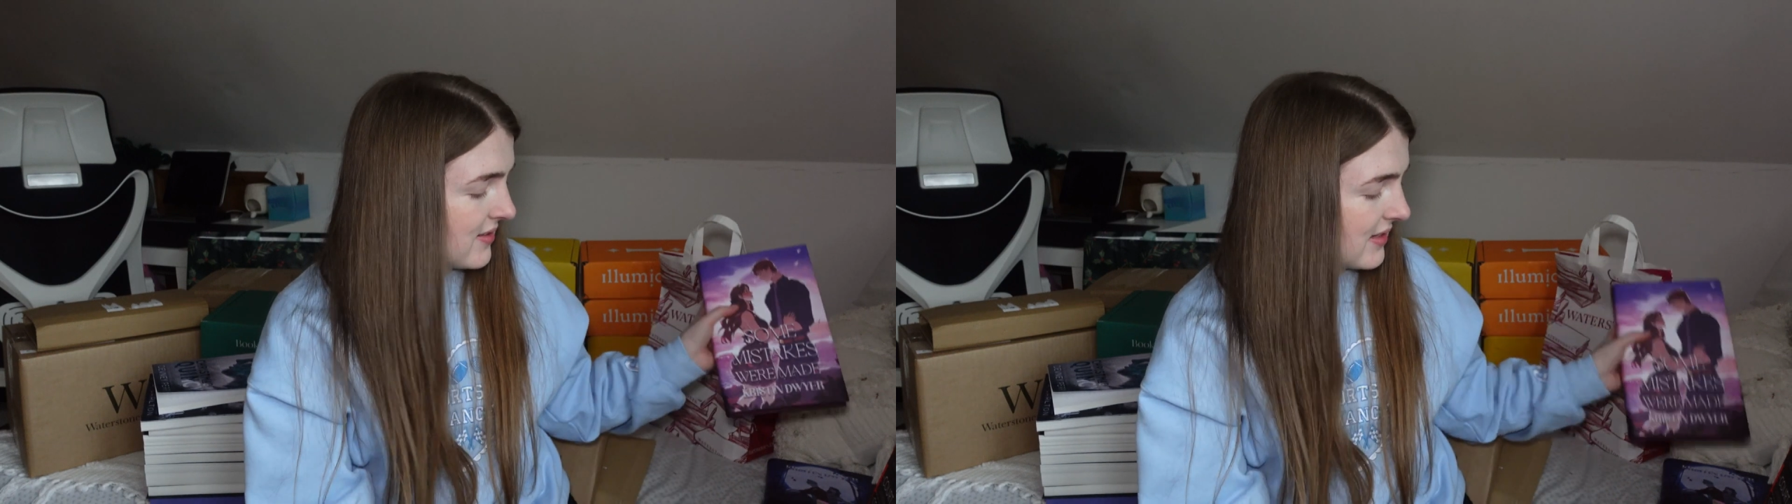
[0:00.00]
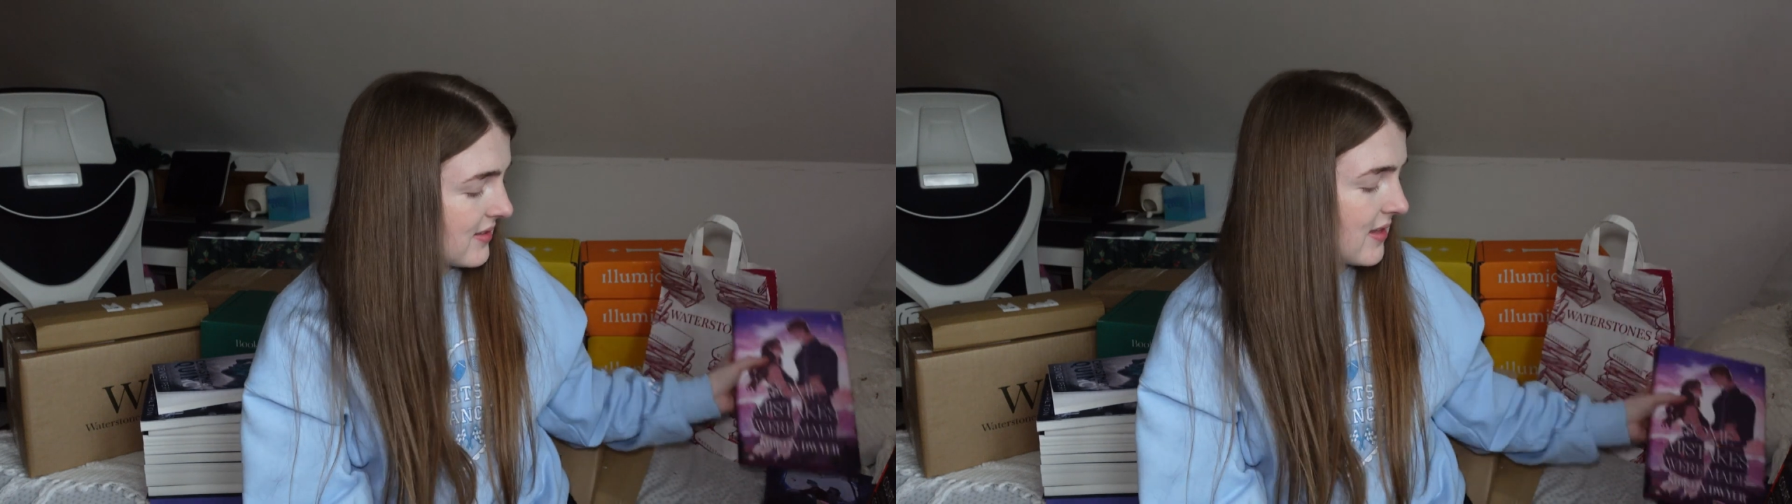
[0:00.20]

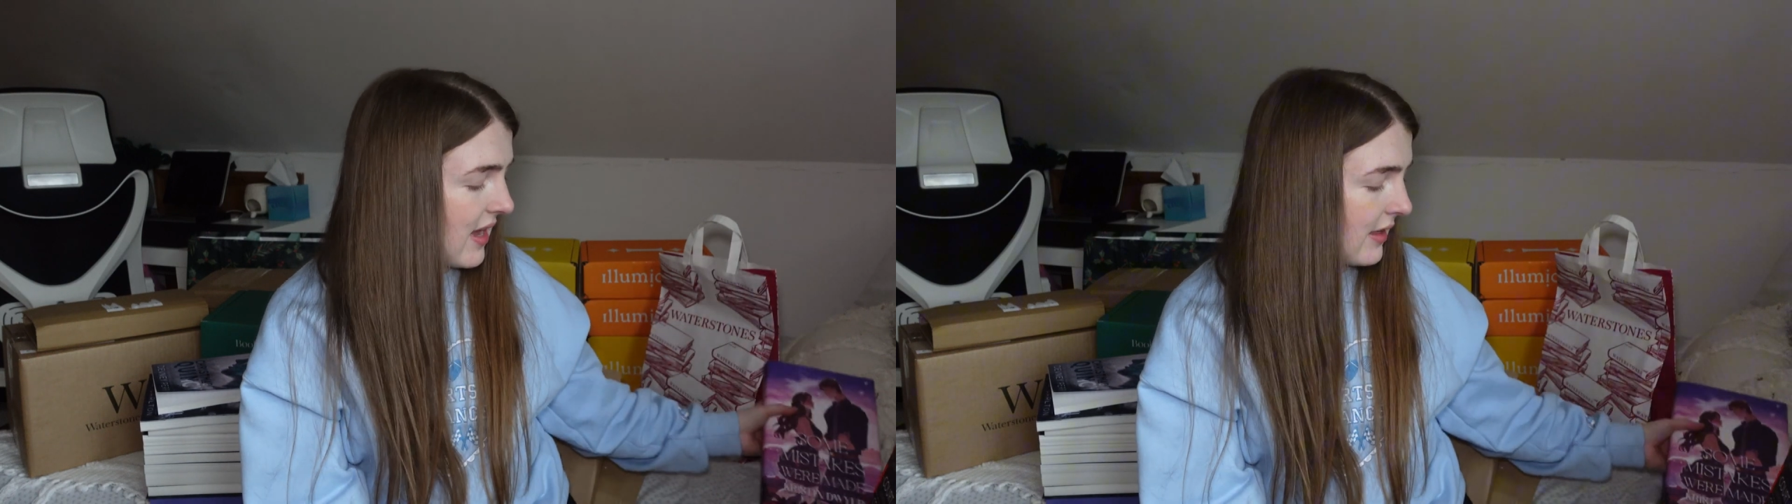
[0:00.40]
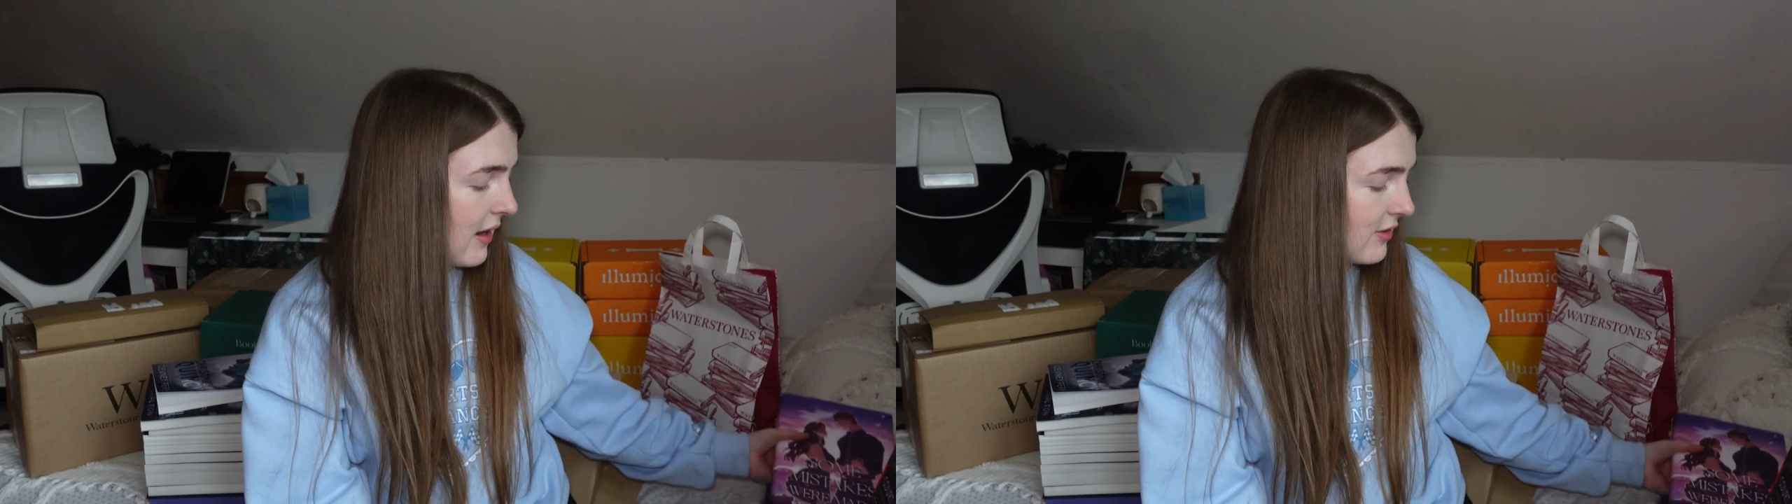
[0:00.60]
did
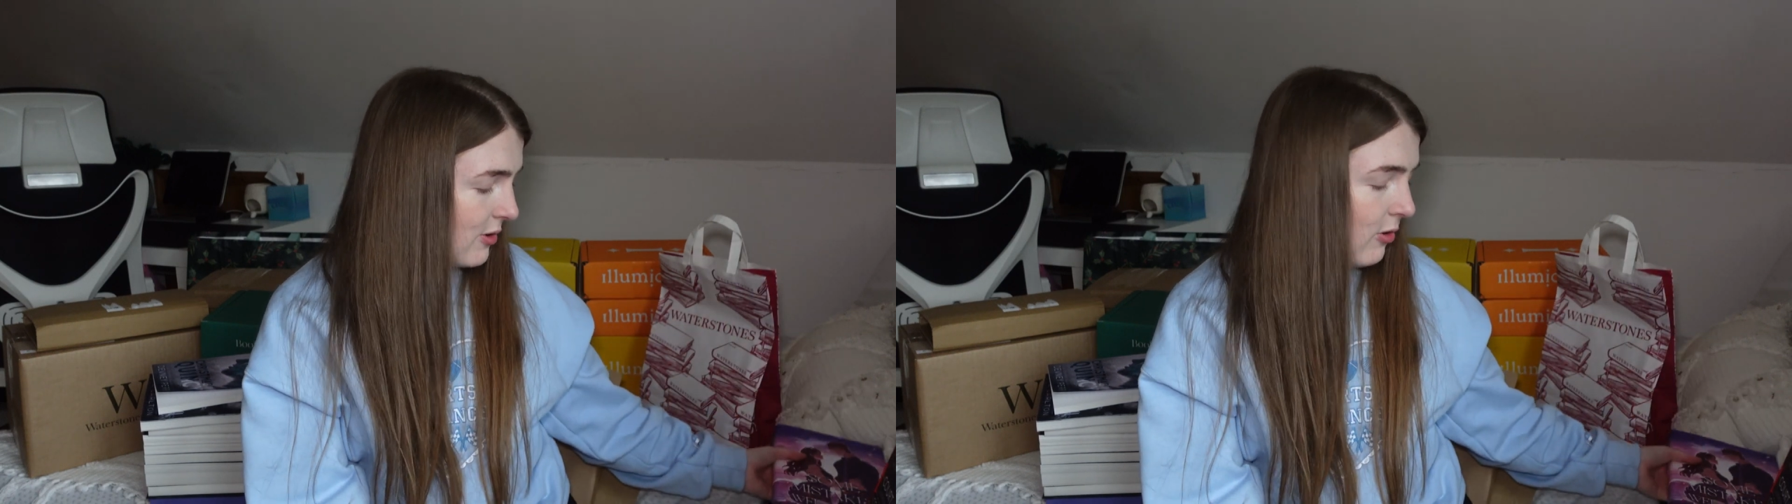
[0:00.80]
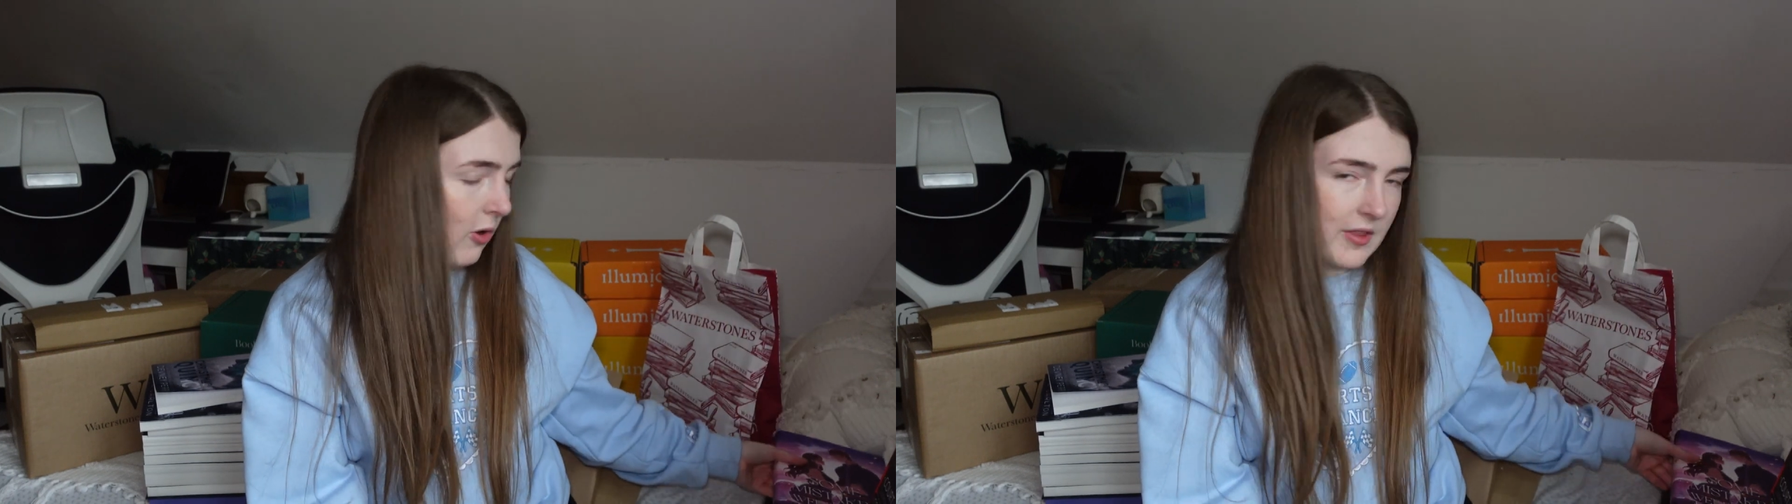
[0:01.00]
say that I
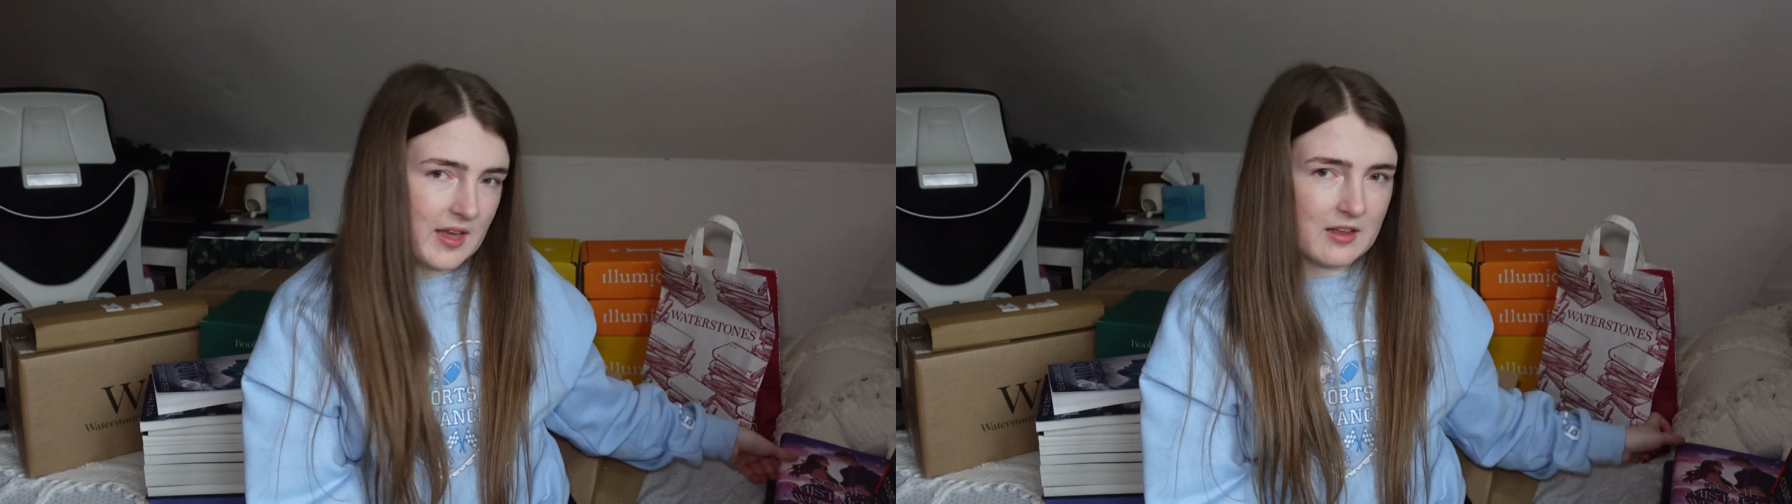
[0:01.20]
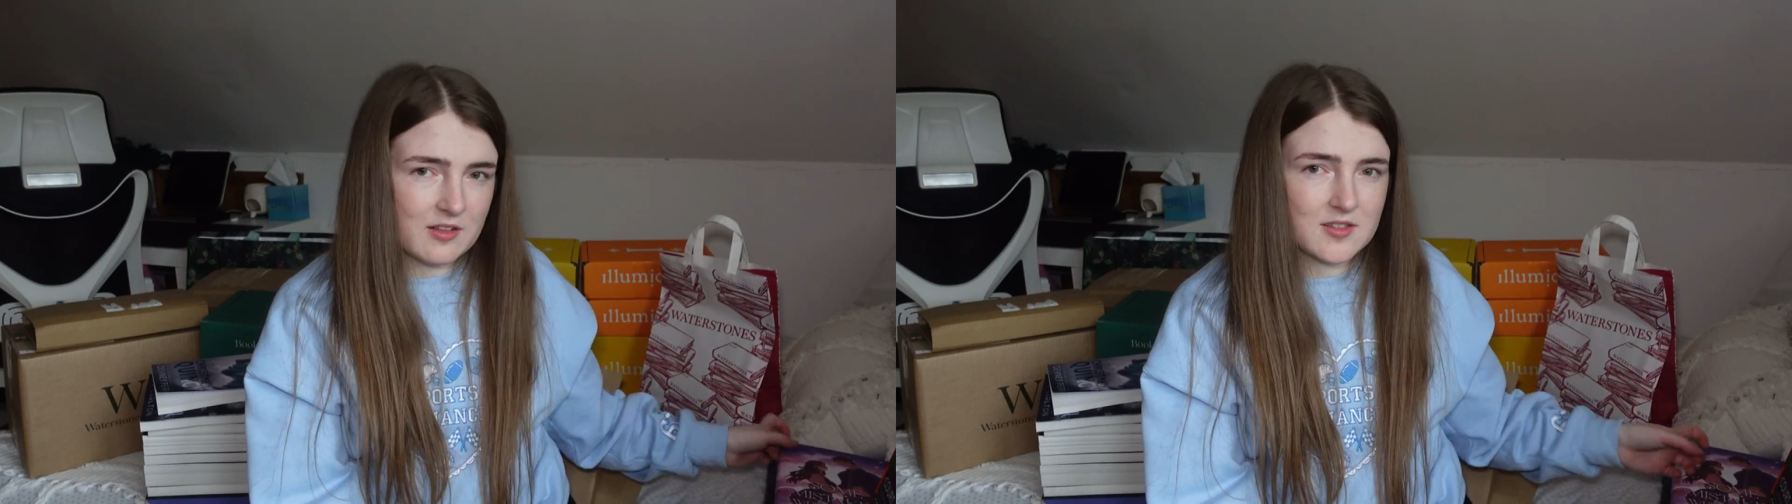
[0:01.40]
got
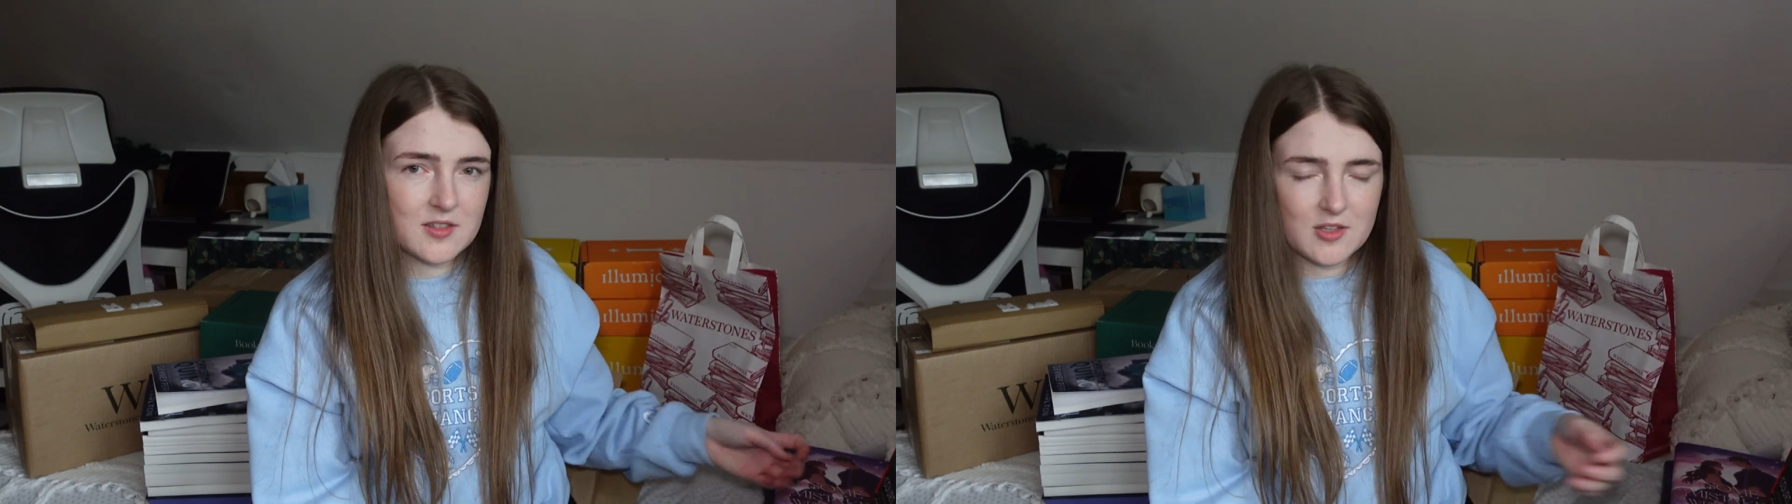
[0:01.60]
these,